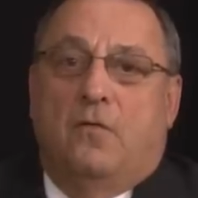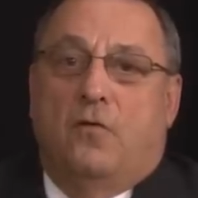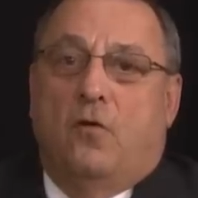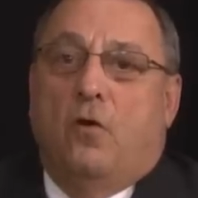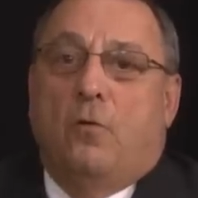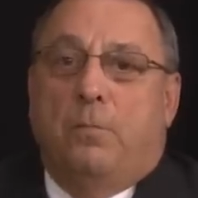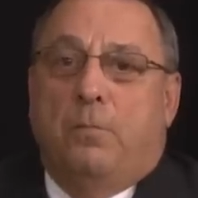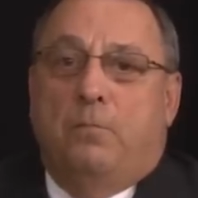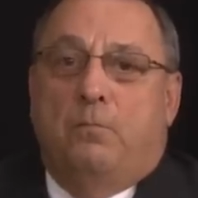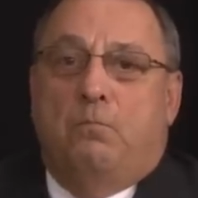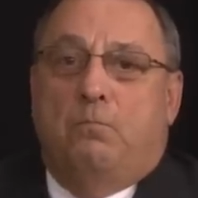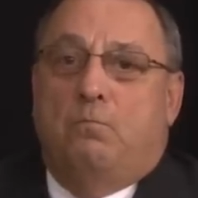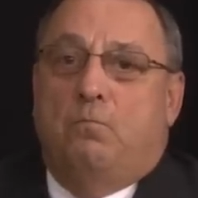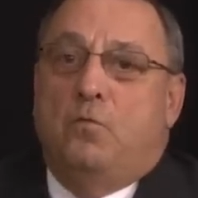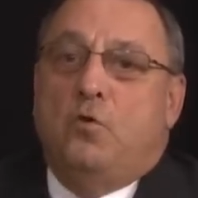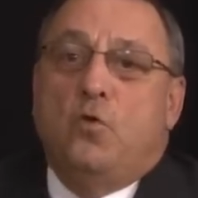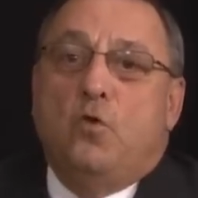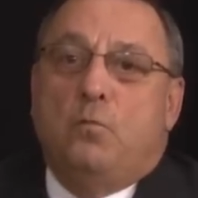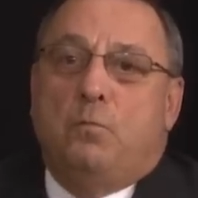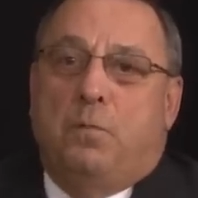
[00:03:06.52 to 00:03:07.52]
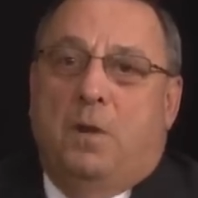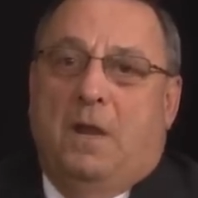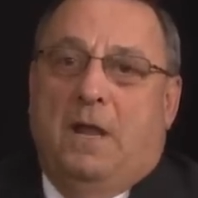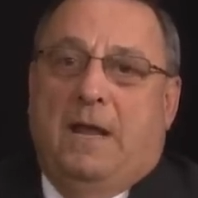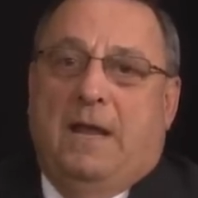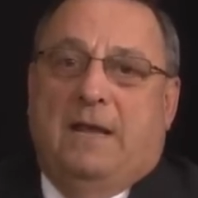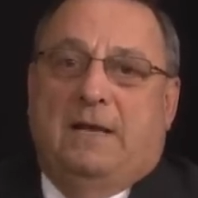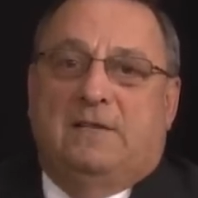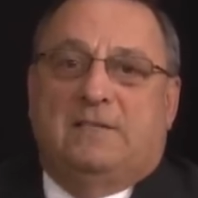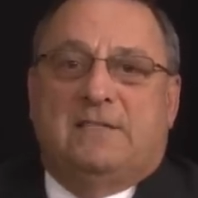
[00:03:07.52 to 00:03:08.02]
Their new
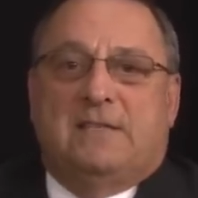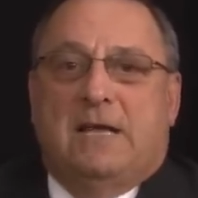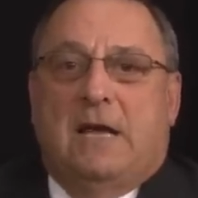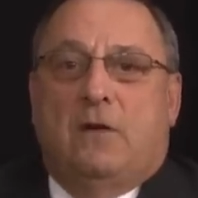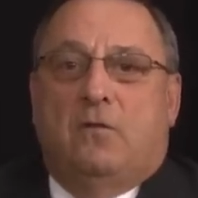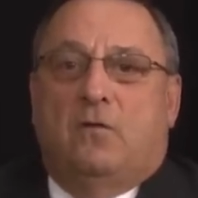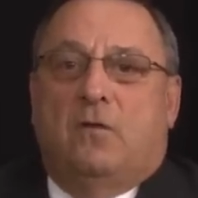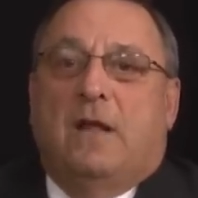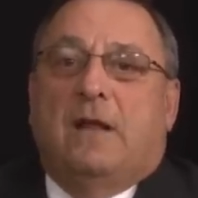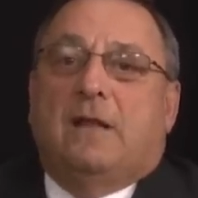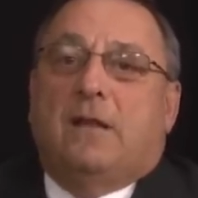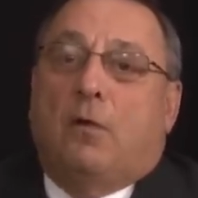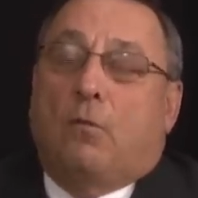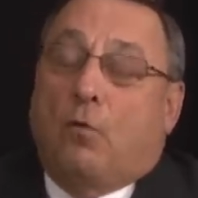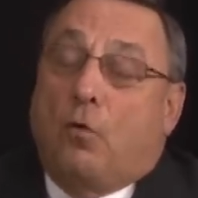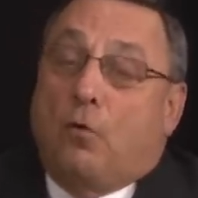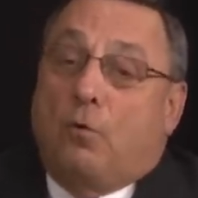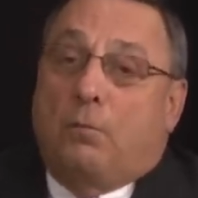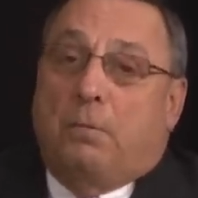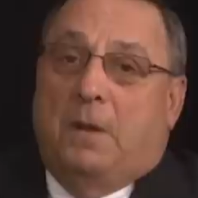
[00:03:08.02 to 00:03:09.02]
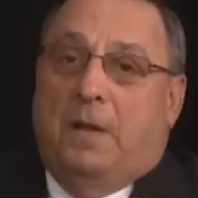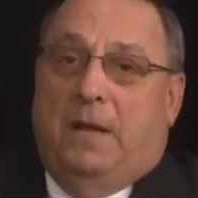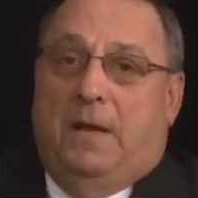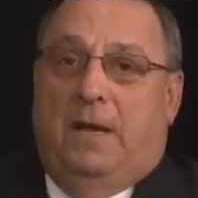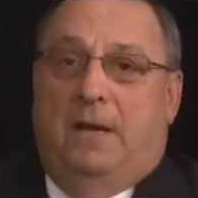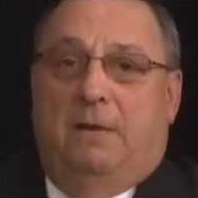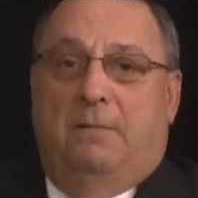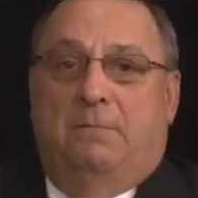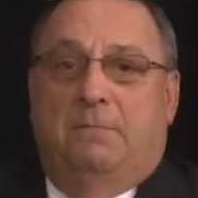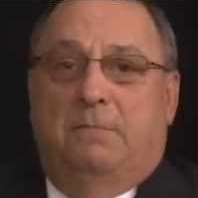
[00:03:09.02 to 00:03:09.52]
plan sounds like their old
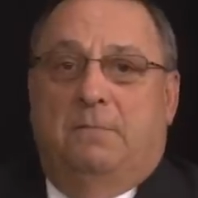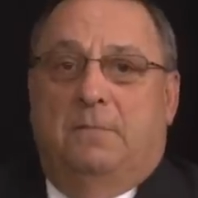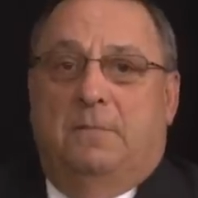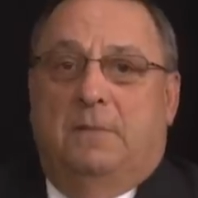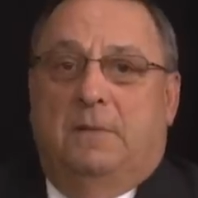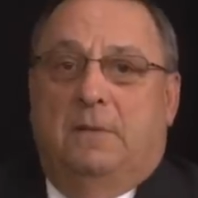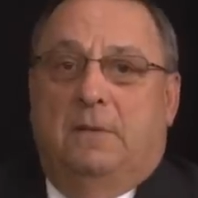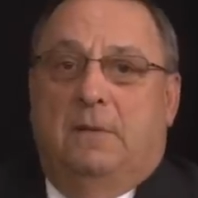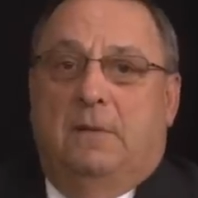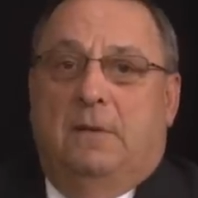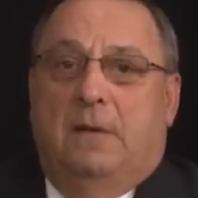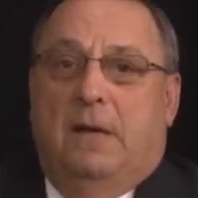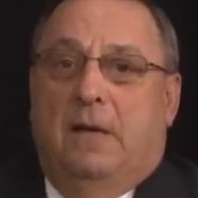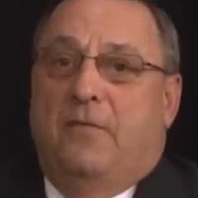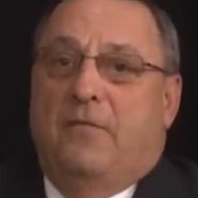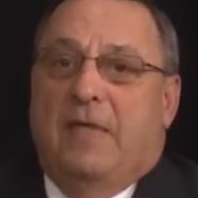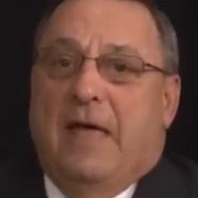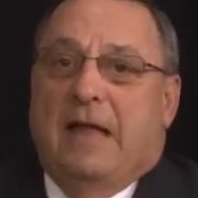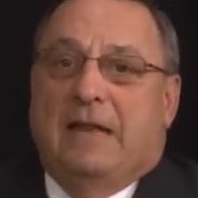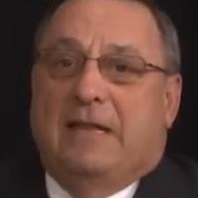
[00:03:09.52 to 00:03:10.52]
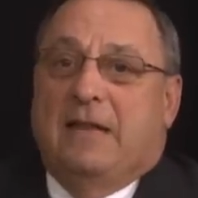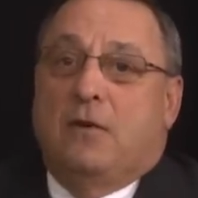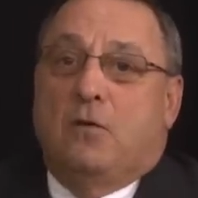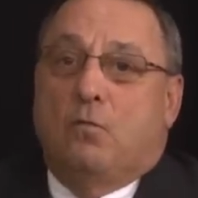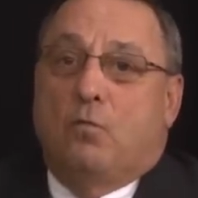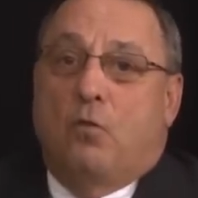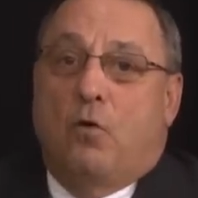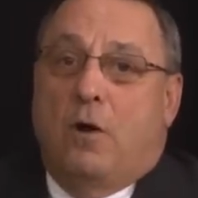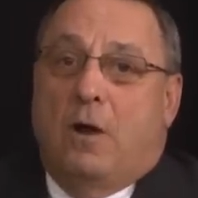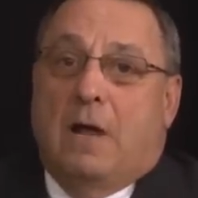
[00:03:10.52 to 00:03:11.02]
plan, and that
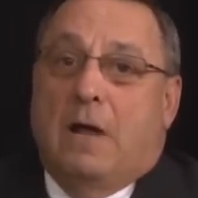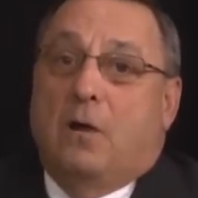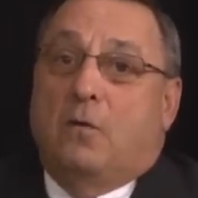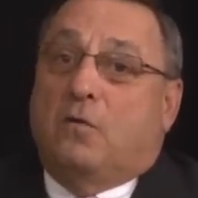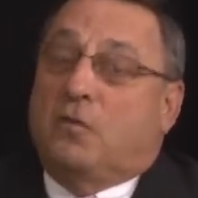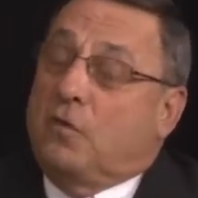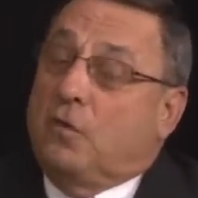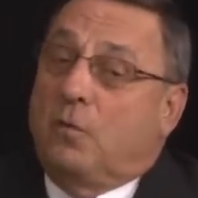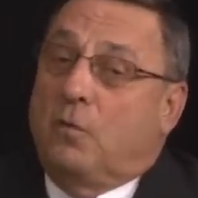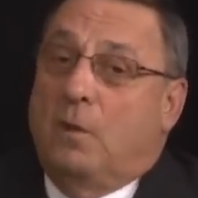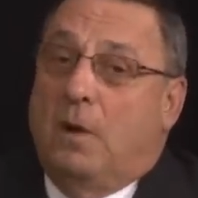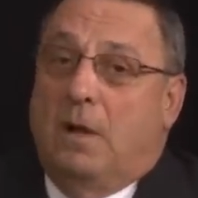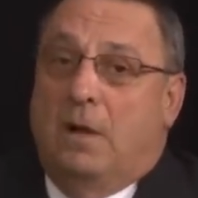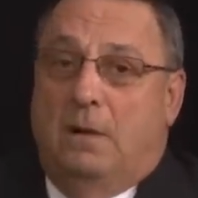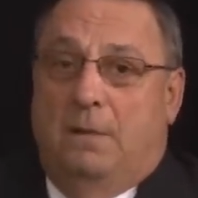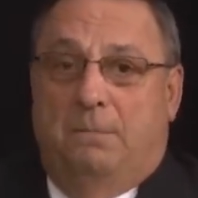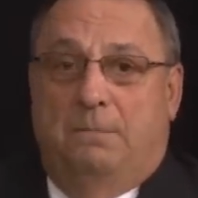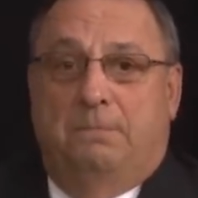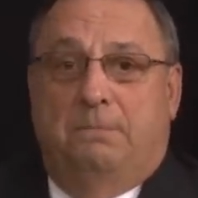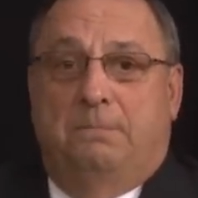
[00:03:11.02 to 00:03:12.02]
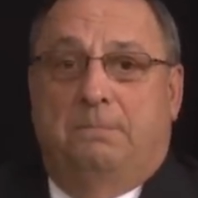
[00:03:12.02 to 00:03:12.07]
didn't work out so well.